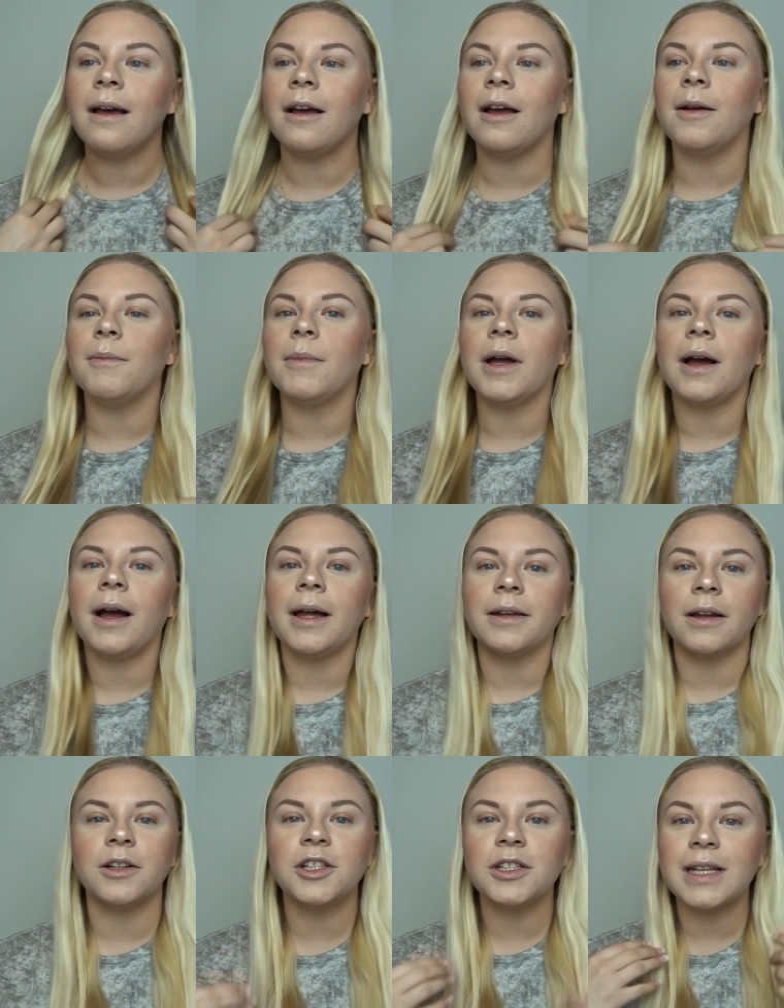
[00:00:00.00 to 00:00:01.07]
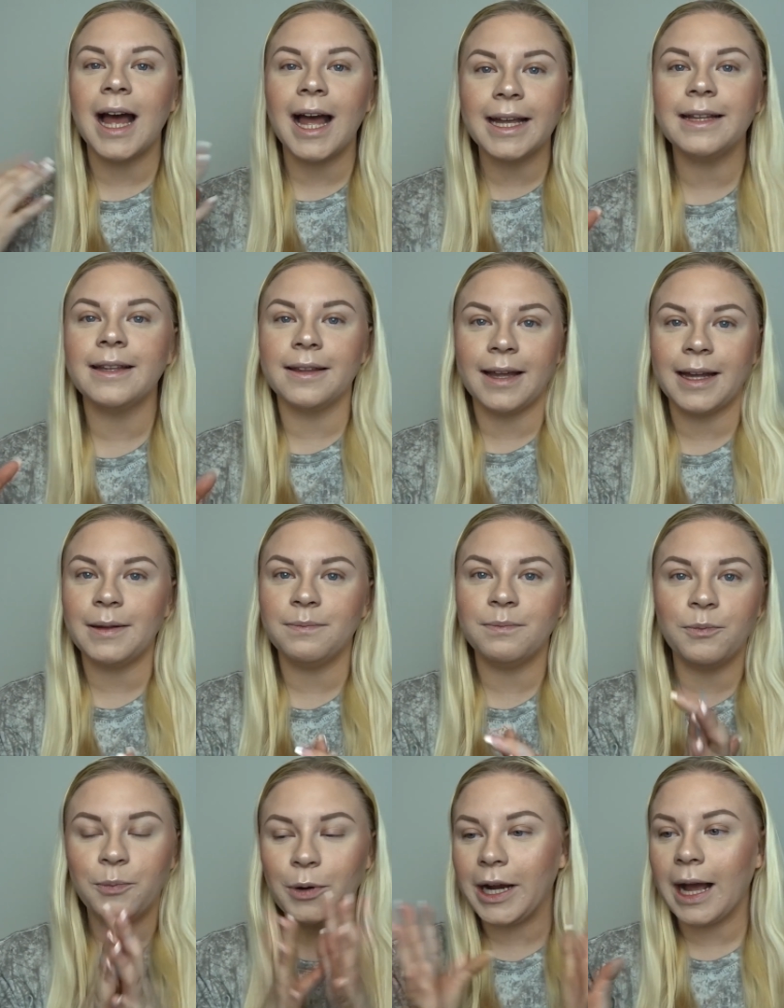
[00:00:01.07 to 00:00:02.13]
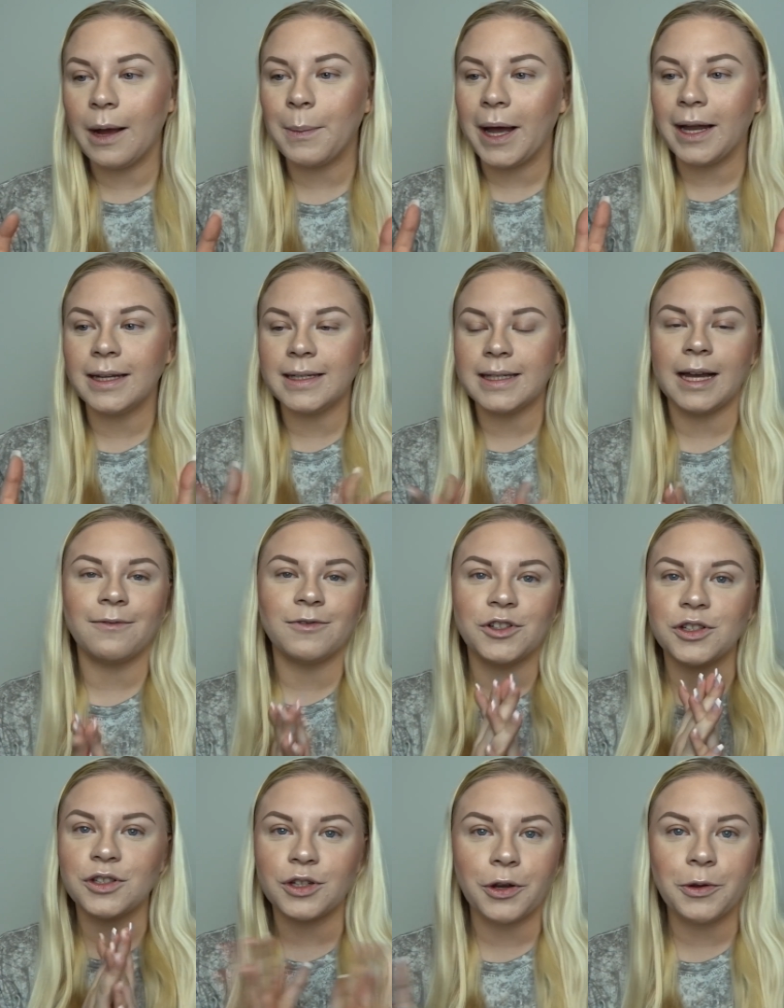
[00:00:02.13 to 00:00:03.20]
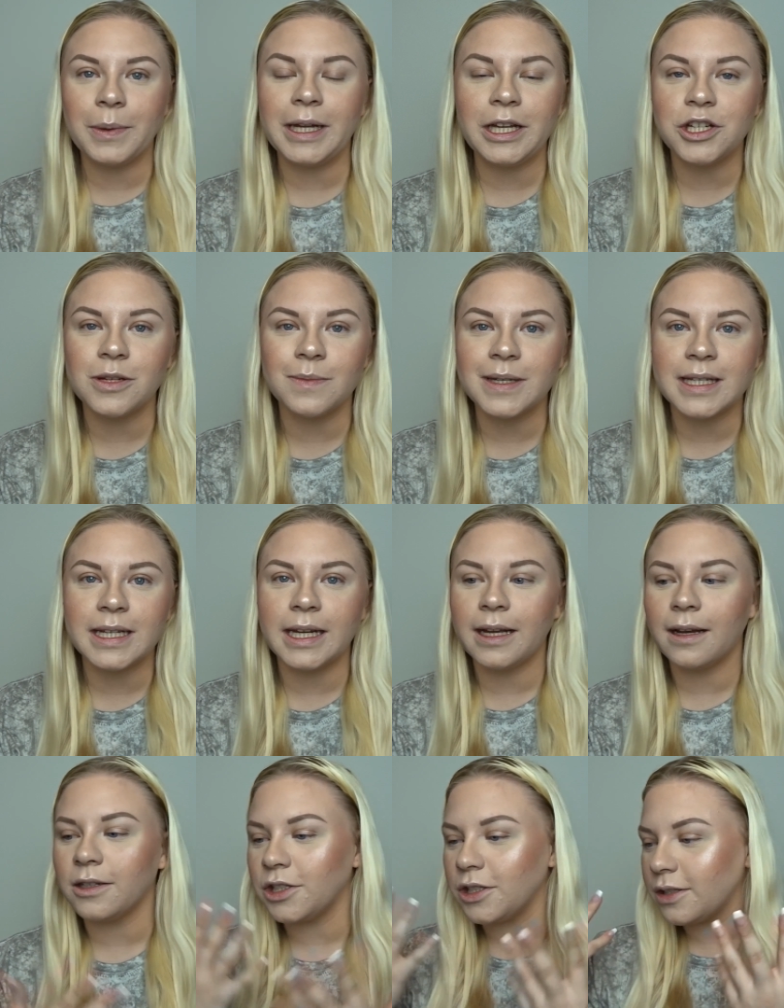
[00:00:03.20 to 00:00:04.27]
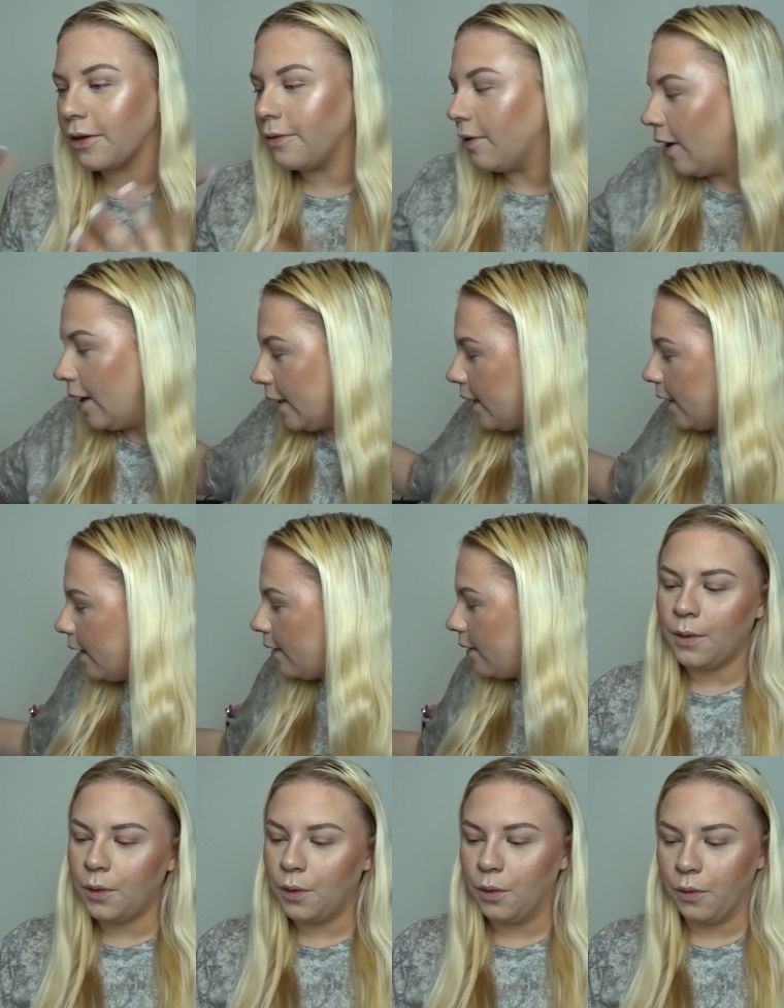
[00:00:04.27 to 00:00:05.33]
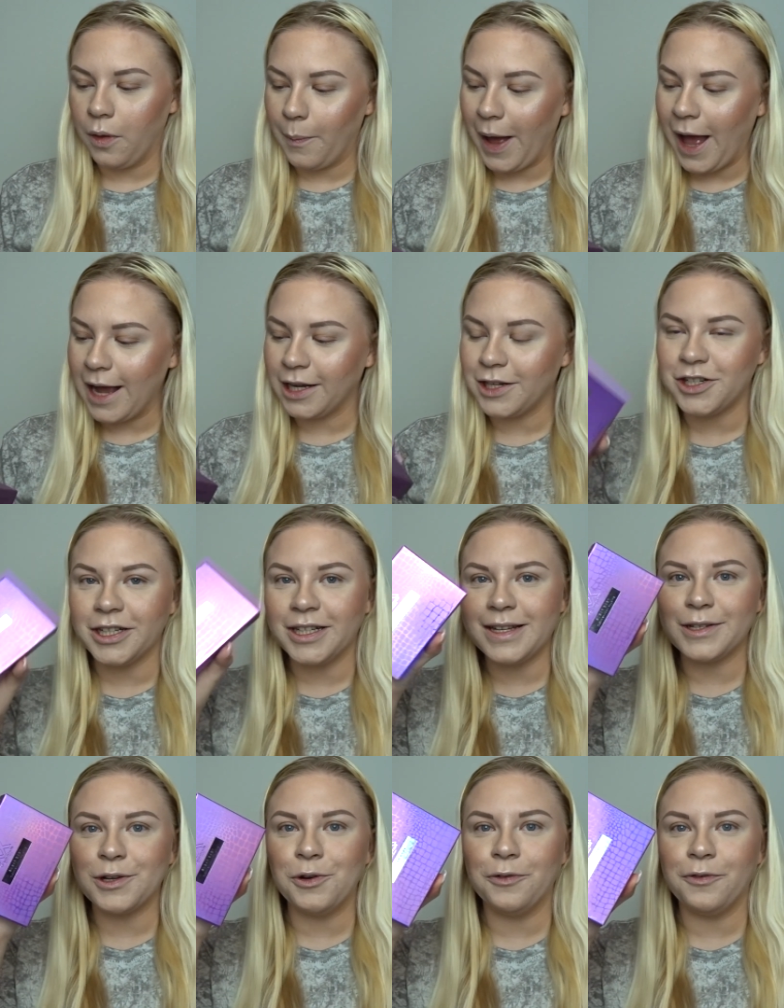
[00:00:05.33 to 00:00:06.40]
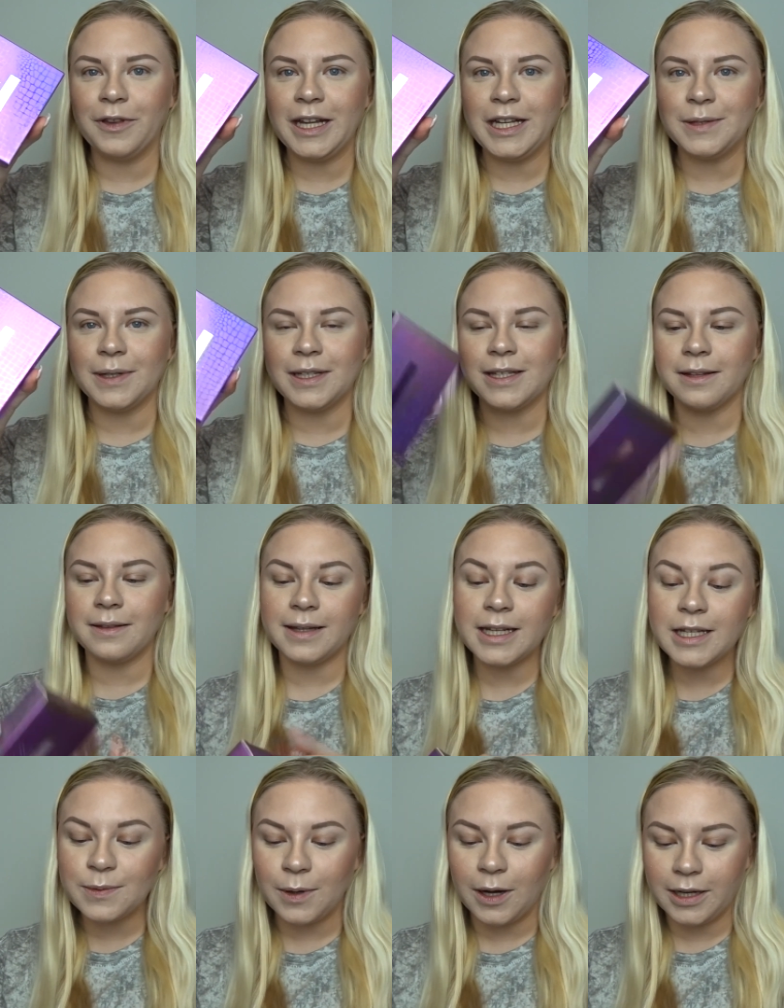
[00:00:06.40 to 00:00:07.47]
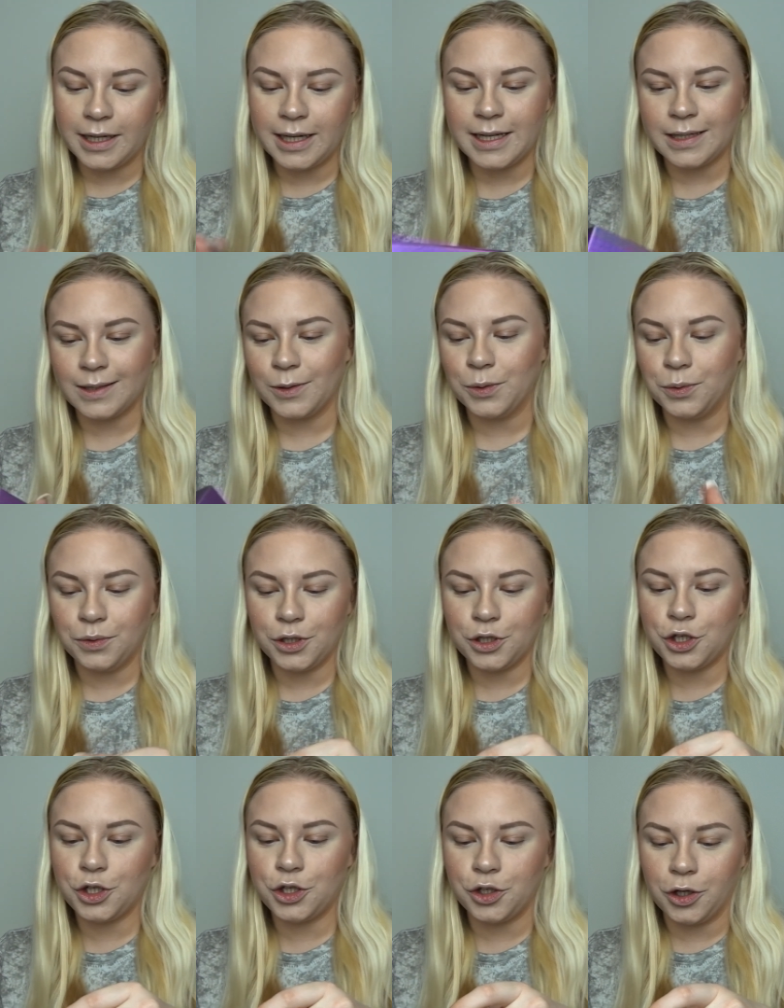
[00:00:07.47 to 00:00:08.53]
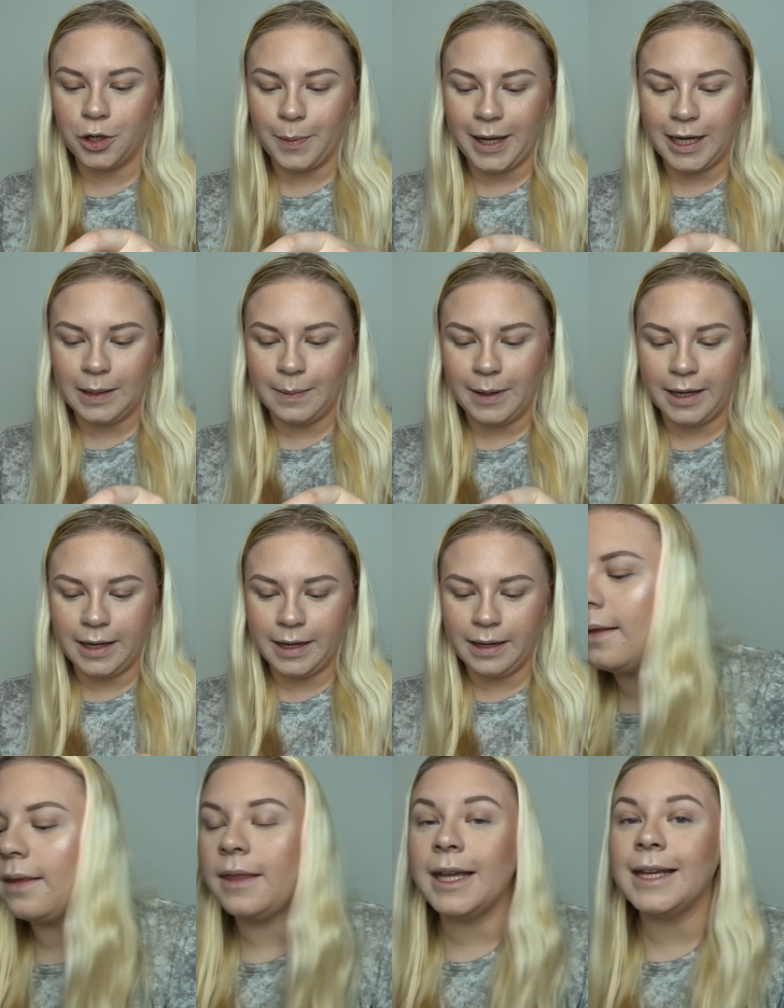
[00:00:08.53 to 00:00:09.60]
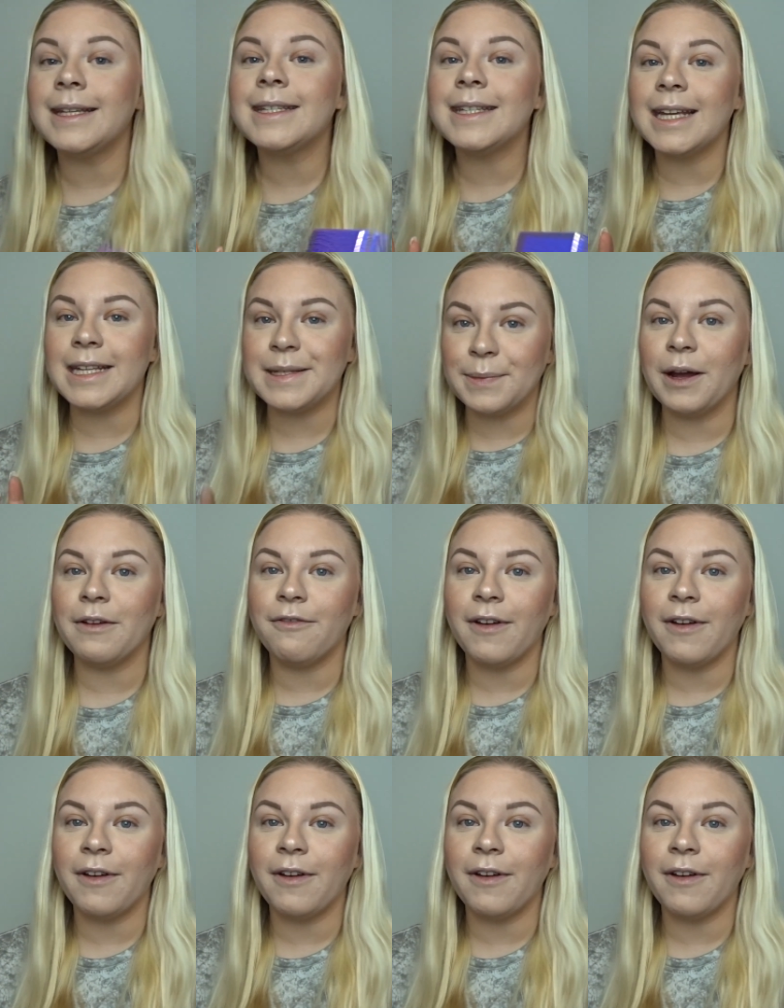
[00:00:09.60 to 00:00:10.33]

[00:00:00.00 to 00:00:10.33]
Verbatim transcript: um, and I just hate that they bring out palettes that have just so many shimmers in it. I just don't like it. Or the packaging is cool for these ones. So this one is called Sugar Baby. This is my